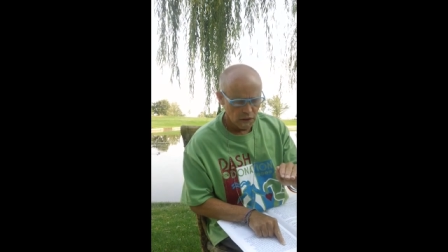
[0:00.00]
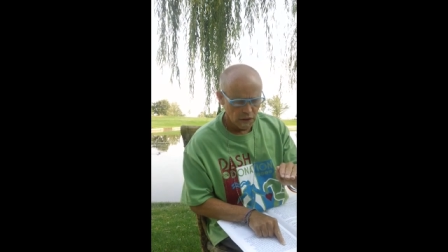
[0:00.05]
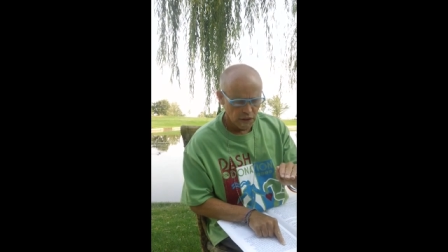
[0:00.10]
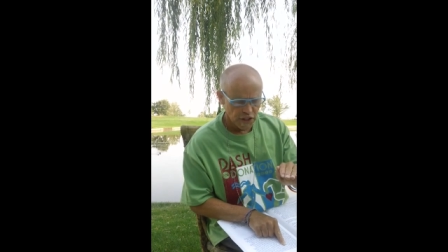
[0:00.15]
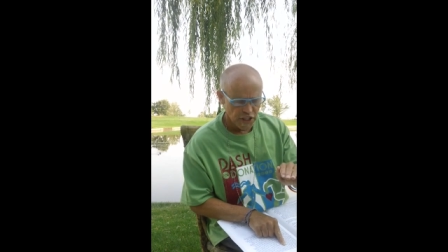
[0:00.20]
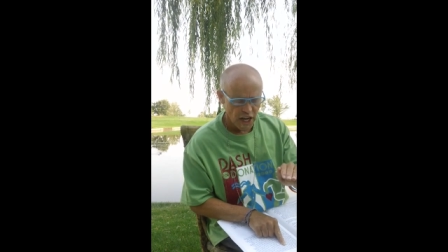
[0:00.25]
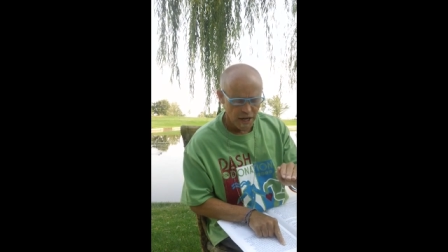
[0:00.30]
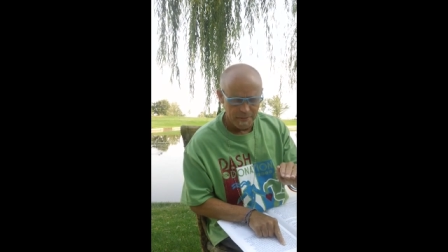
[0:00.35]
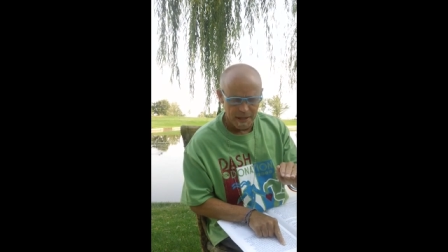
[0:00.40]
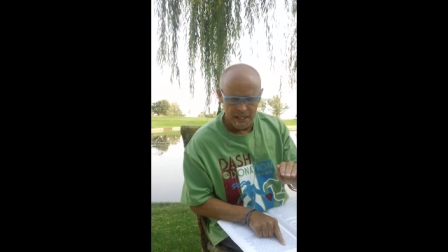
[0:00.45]

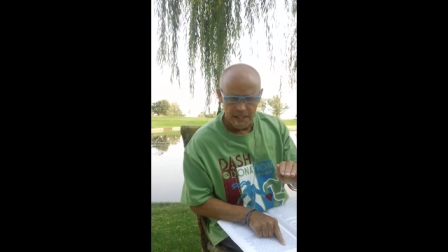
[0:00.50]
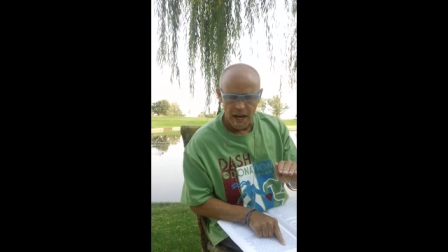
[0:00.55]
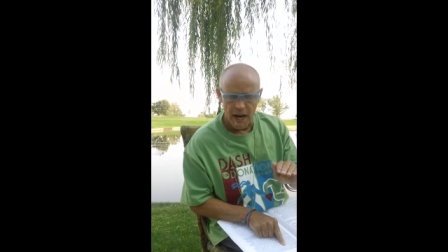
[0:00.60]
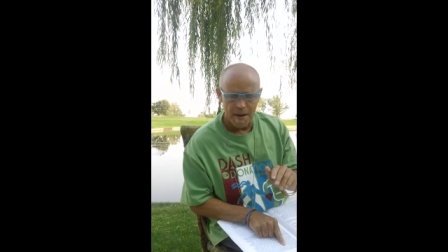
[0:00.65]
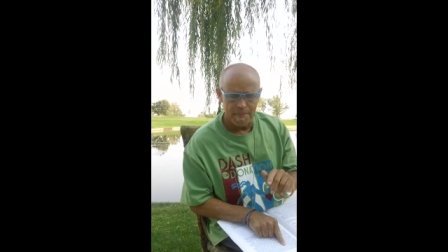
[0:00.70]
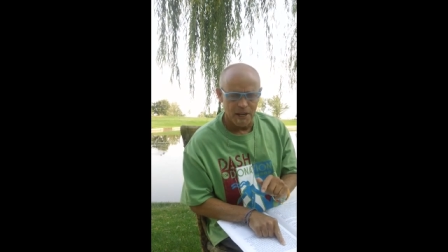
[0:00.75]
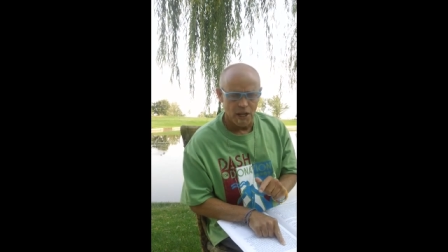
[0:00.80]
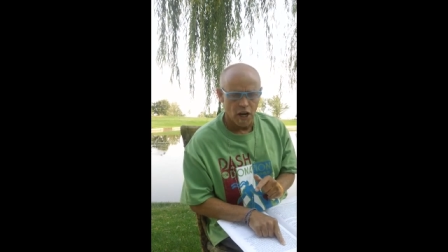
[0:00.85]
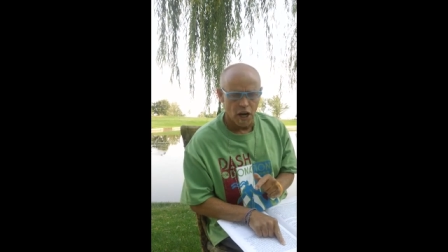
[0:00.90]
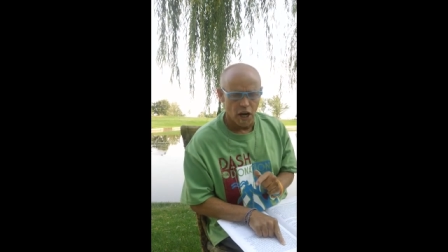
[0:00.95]
Jamie
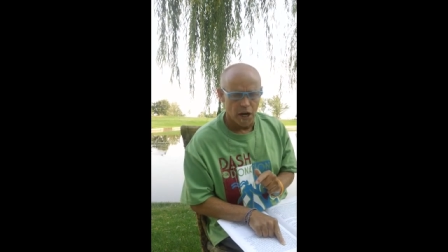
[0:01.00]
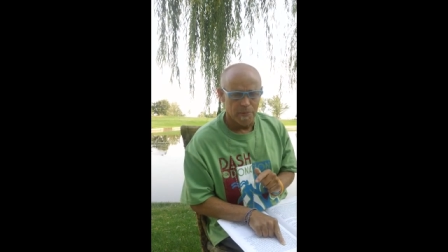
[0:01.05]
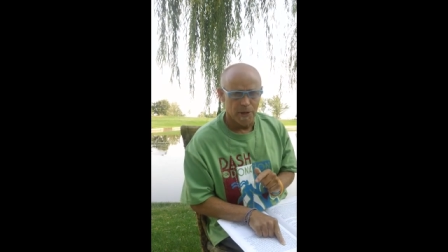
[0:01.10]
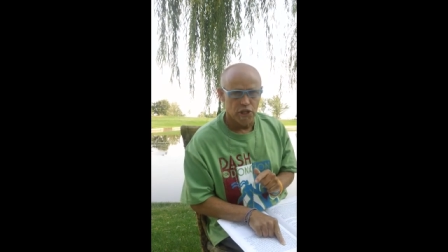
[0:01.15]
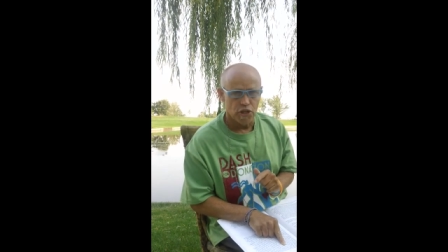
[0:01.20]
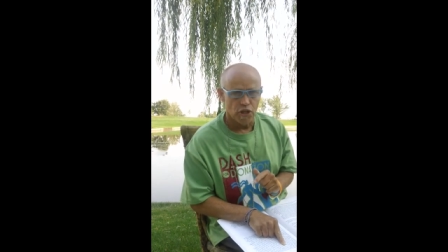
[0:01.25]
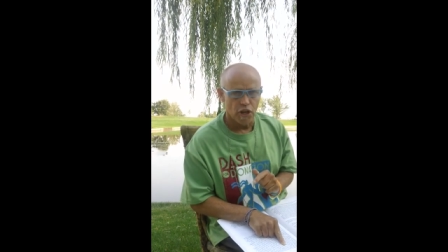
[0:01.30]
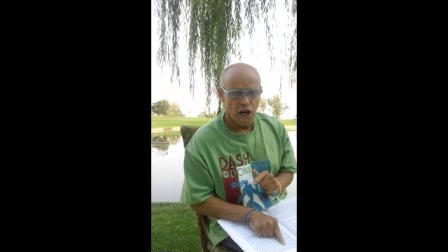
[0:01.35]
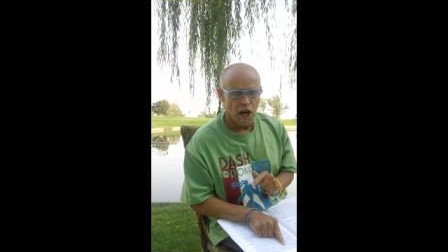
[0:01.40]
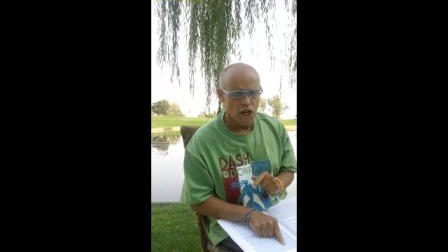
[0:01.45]
Dimon
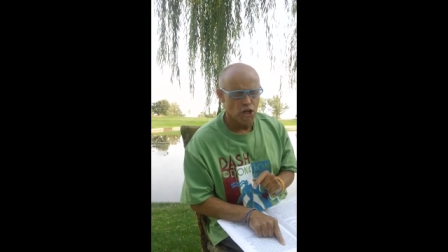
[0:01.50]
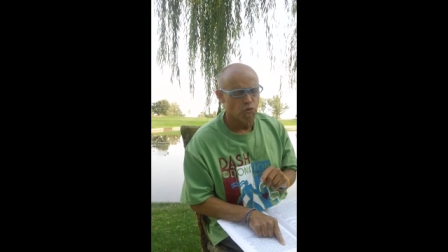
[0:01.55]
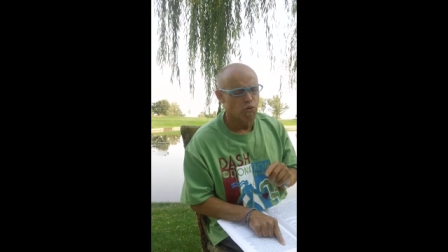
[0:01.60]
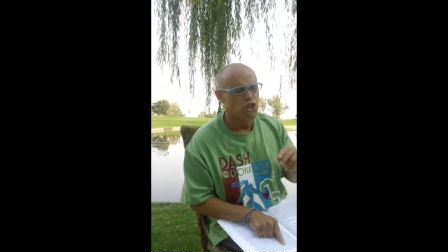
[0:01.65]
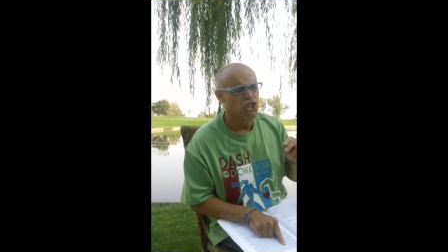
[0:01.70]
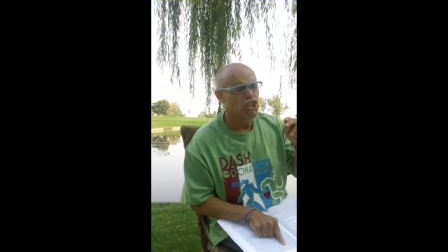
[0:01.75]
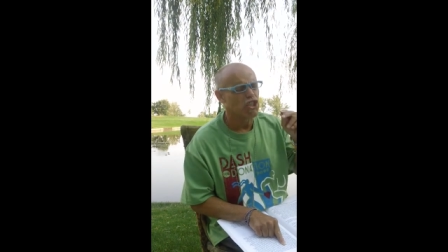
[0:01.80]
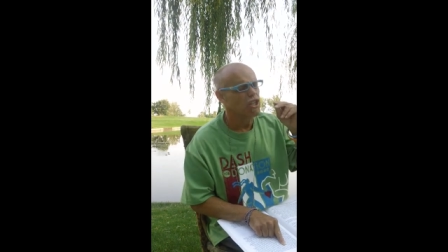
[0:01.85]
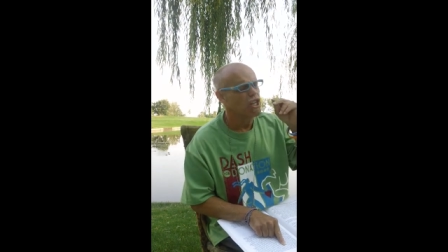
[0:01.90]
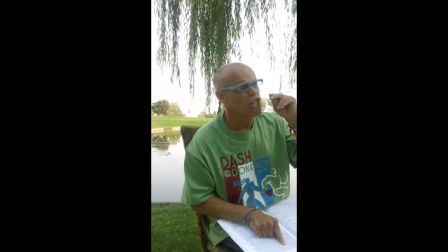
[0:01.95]
arbitrage,
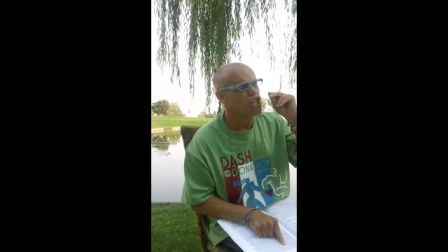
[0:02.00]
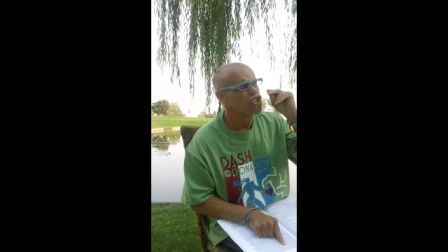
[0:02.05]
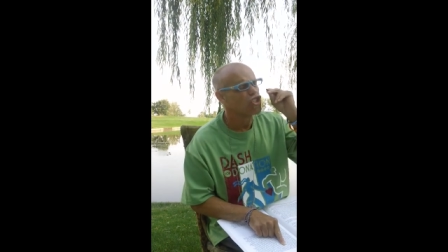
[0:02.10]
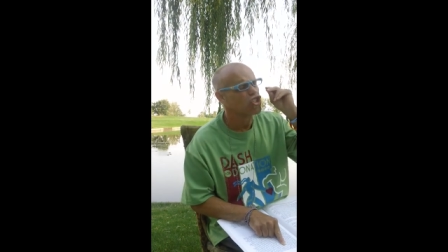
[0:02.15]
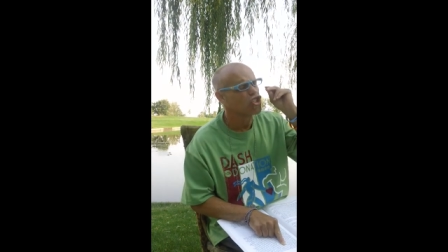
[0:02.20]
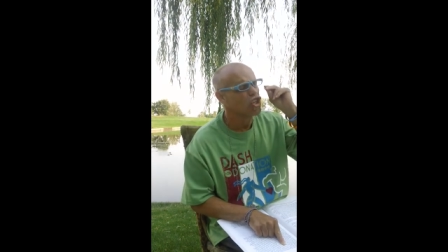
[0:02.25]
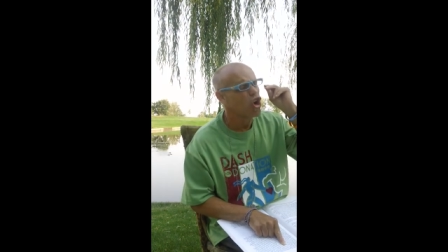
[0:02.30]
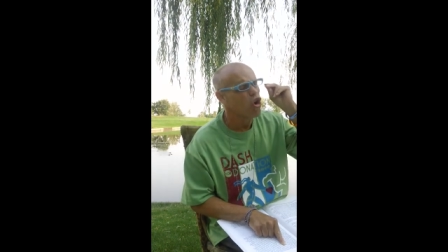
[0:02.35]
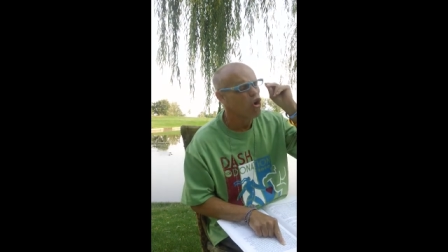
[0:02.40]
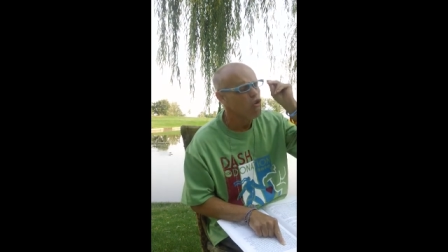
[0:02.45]
which is
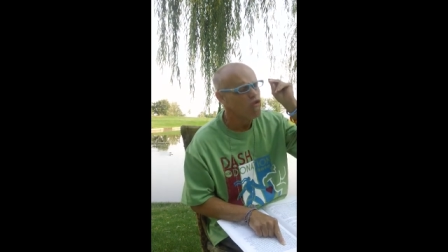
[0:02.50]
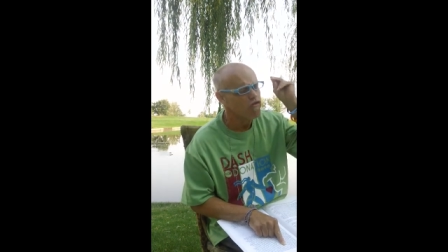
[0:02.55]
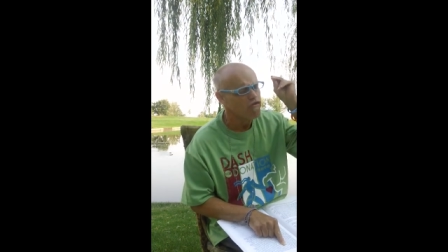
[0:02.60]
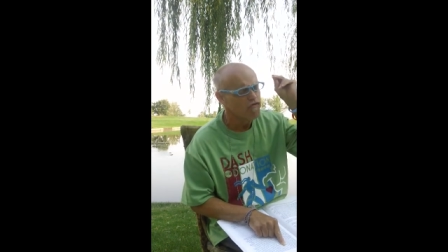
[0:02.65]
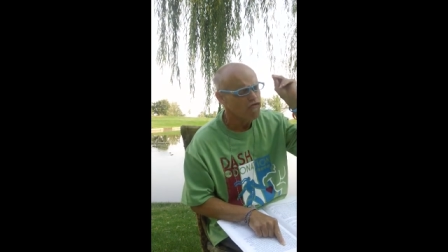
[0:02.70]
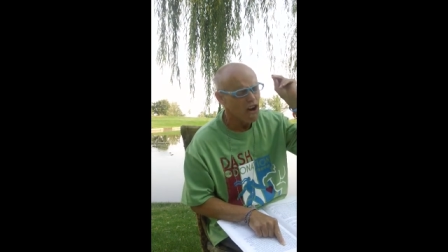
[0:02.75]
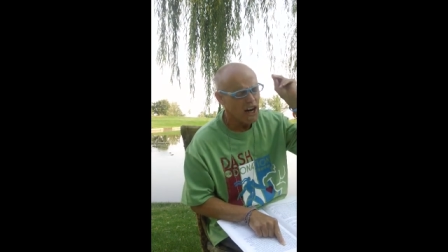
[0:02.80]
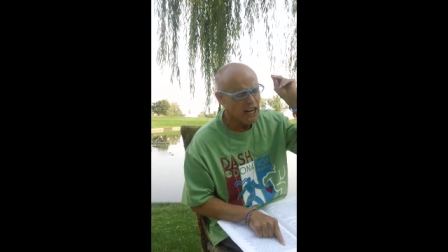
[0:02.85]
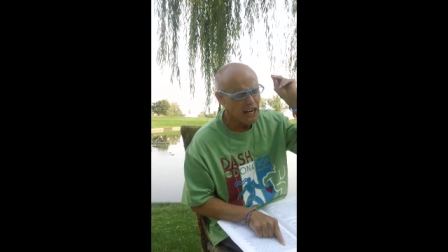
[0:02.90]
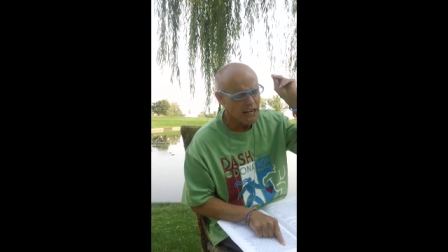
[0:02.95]
so
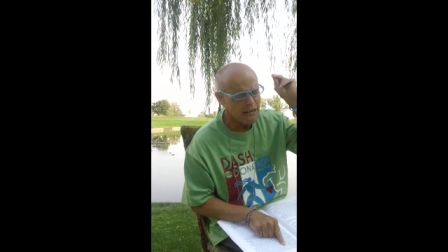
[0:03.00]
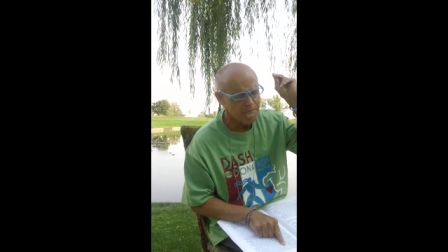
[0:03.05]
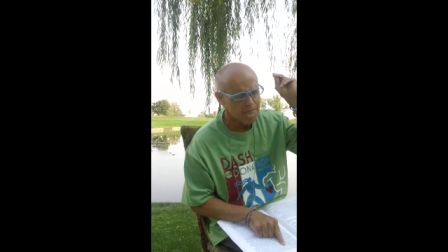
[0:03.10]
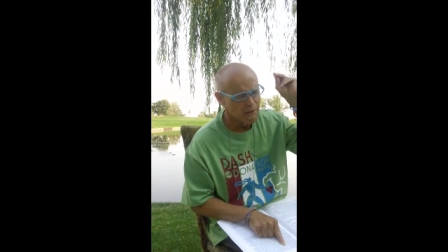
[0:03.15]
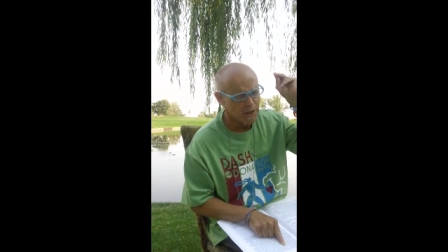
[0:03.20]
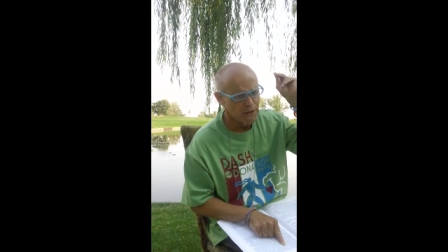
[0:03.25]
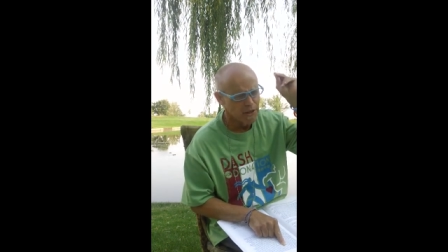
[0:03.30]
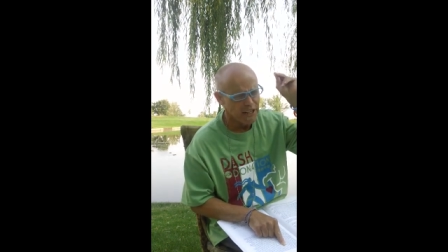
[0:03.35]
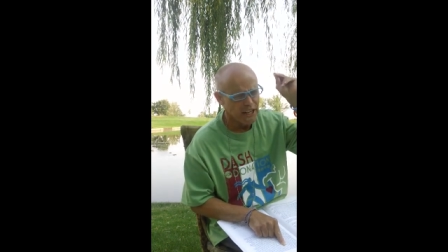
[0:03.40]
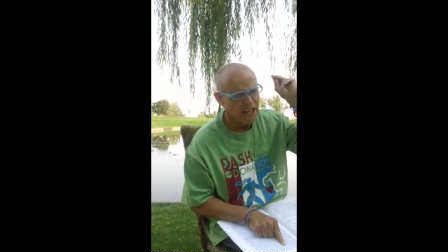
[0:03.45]
fucking
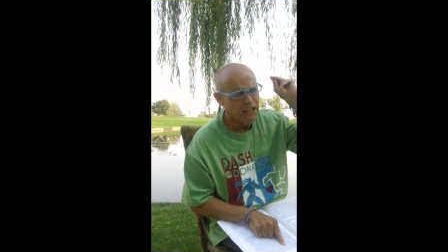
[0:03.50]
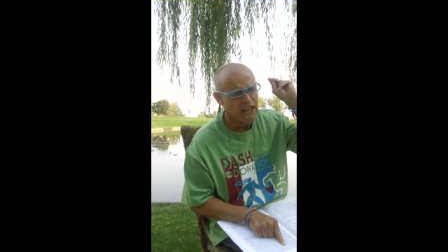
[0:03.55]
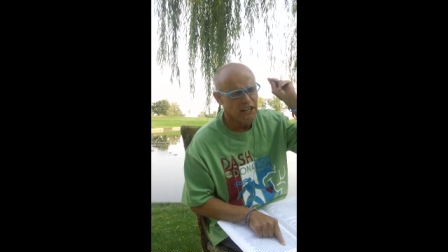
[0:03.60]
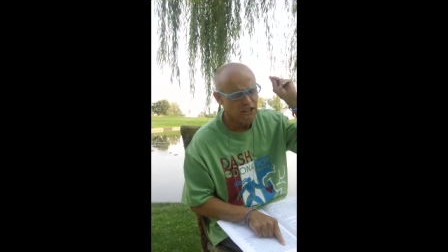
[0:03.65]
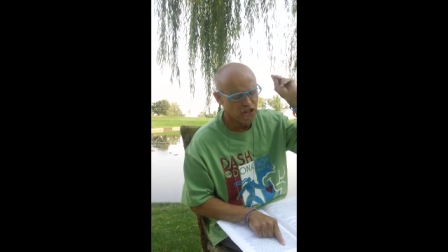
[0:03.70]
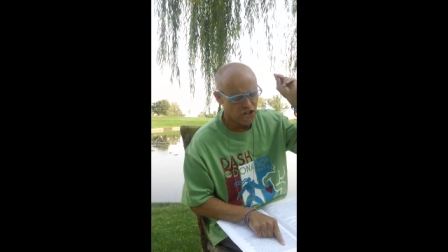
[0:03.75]
brilliant, is